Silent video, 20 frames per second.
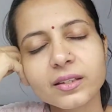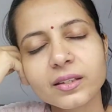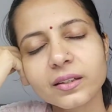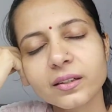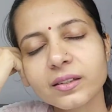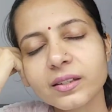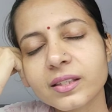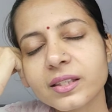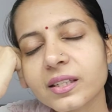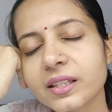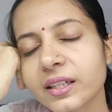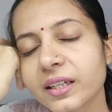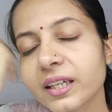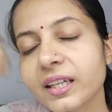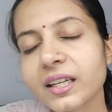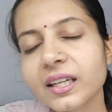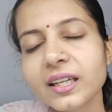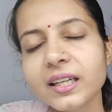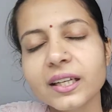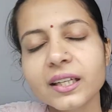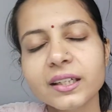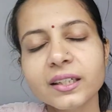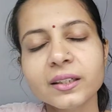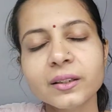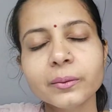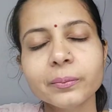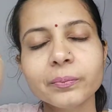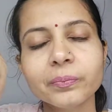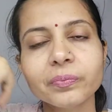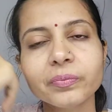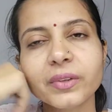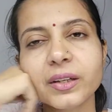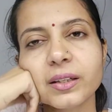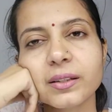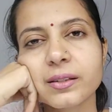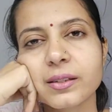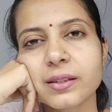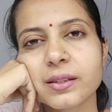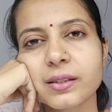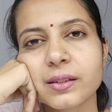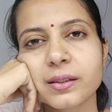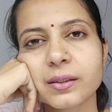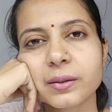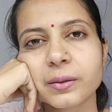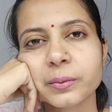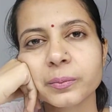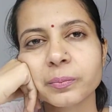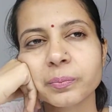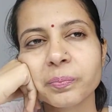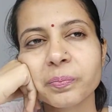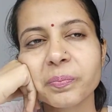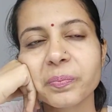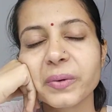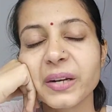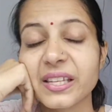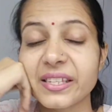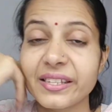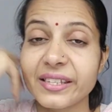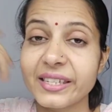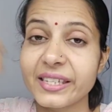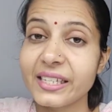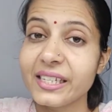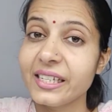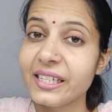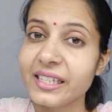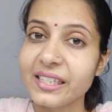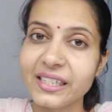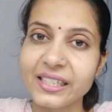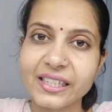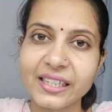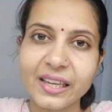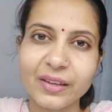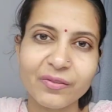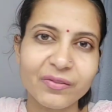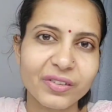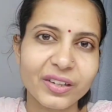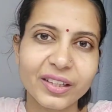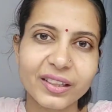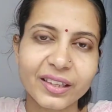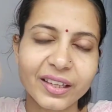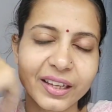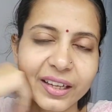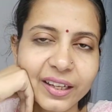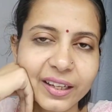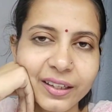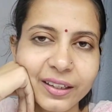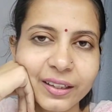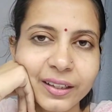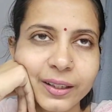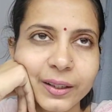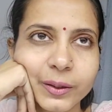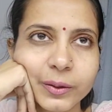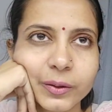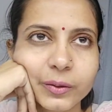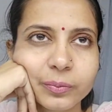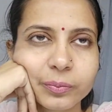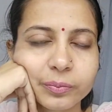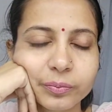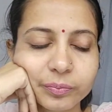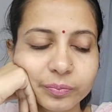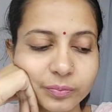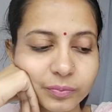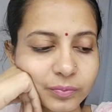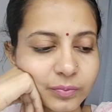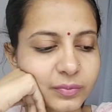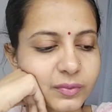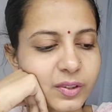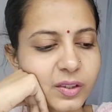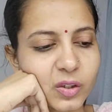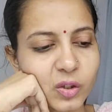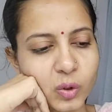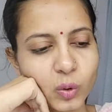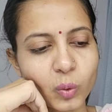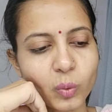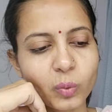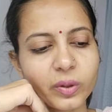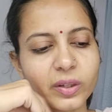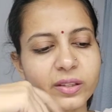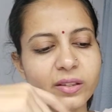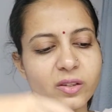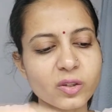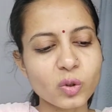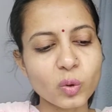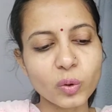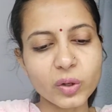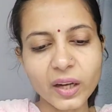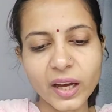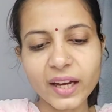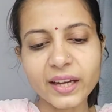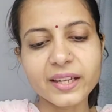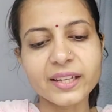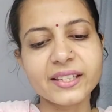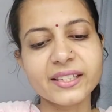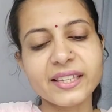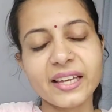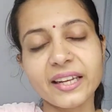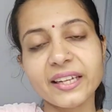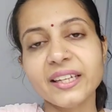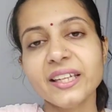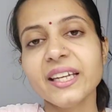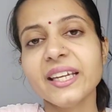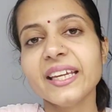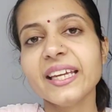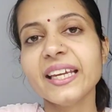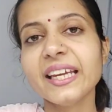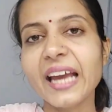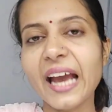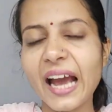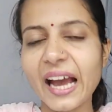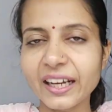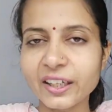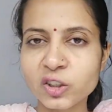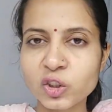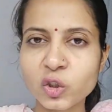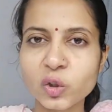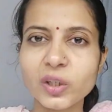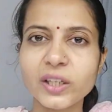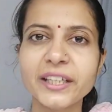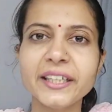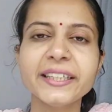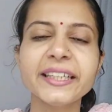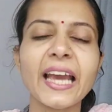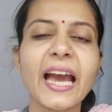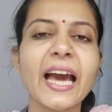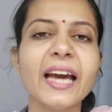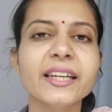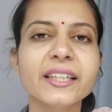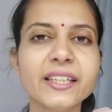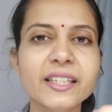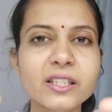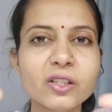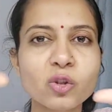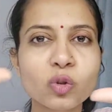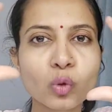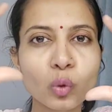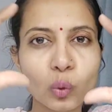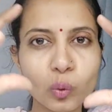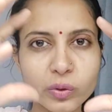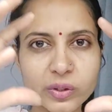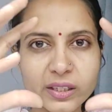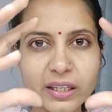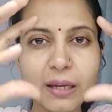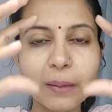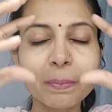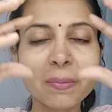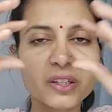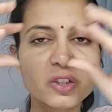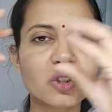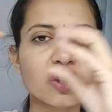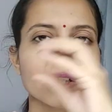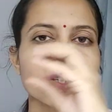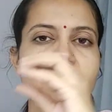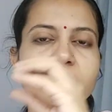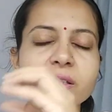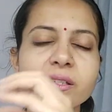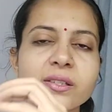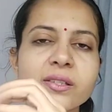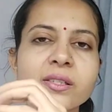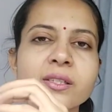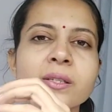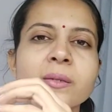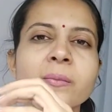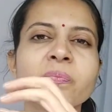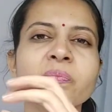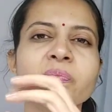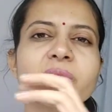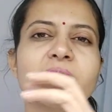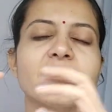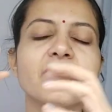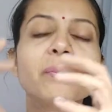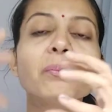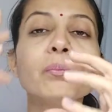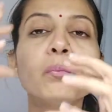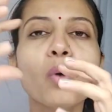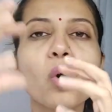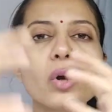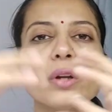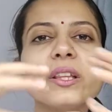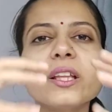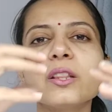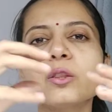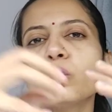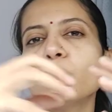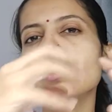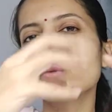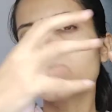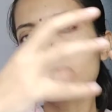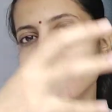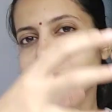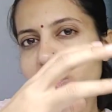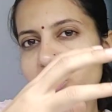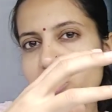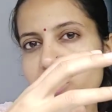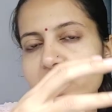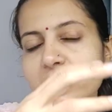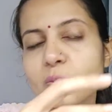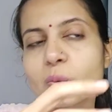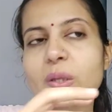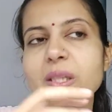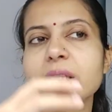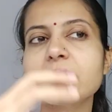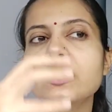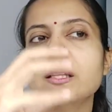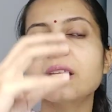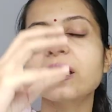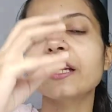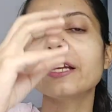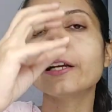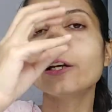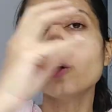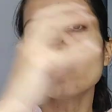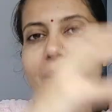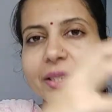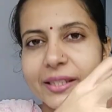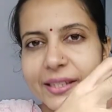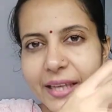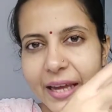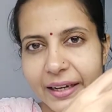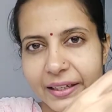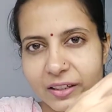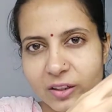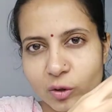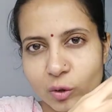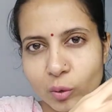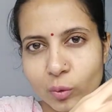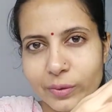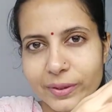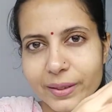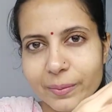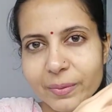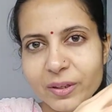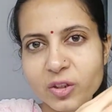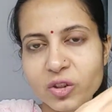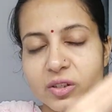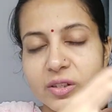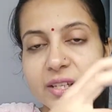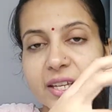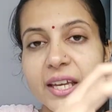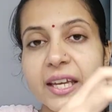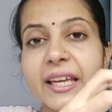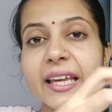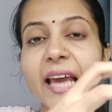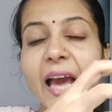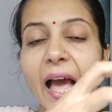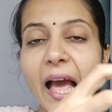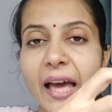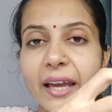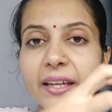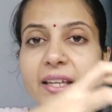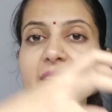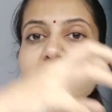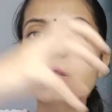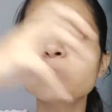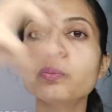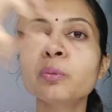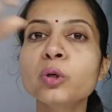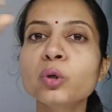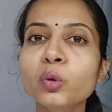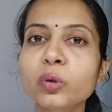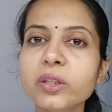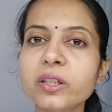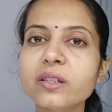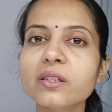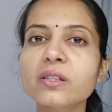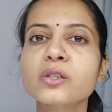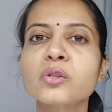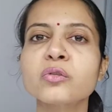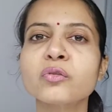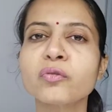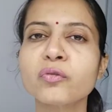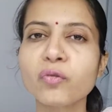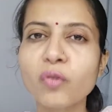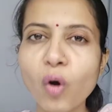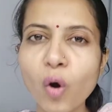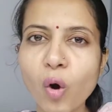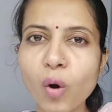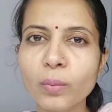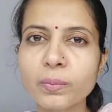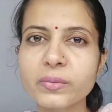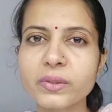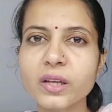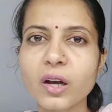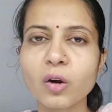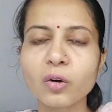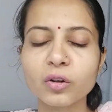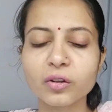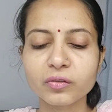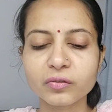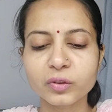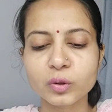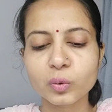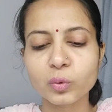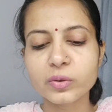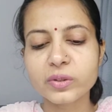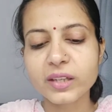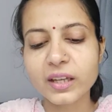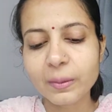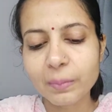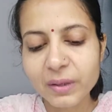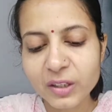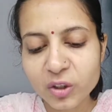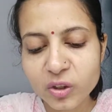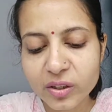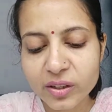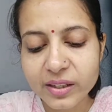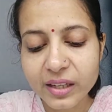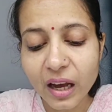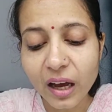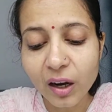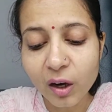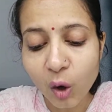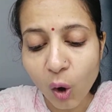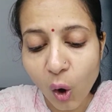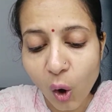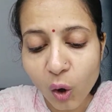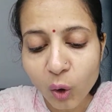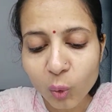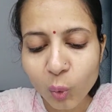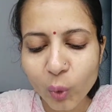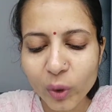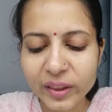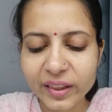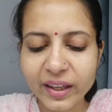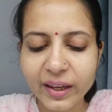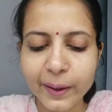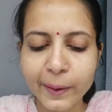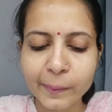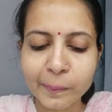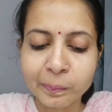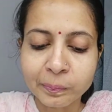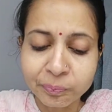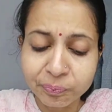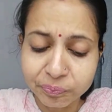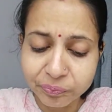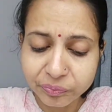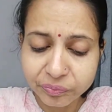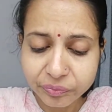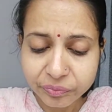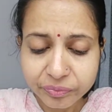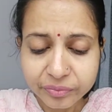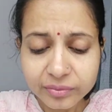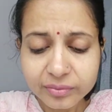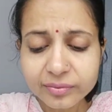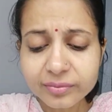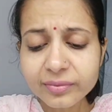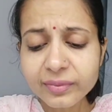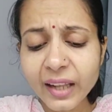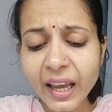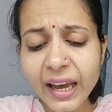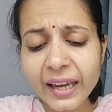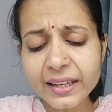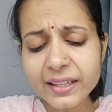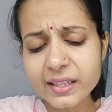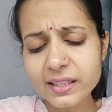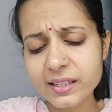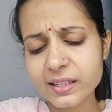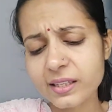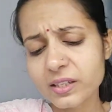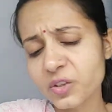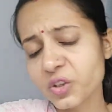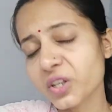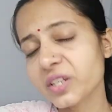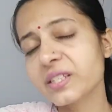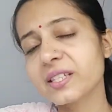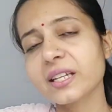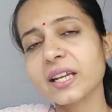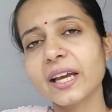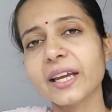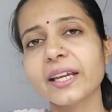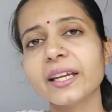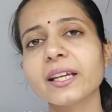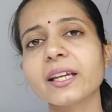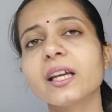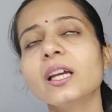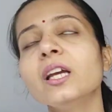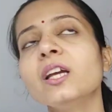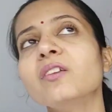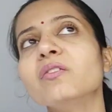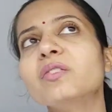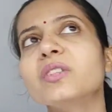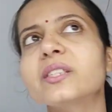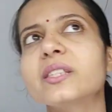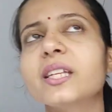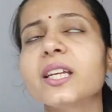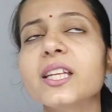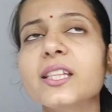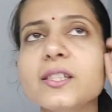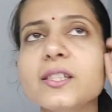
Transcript: serene, it's pristine, everything. So it's so nice, and he actually carries those images. More than those images, when he looks at those images, he carries beauteous forms out of those images along with him. And it's just like we see in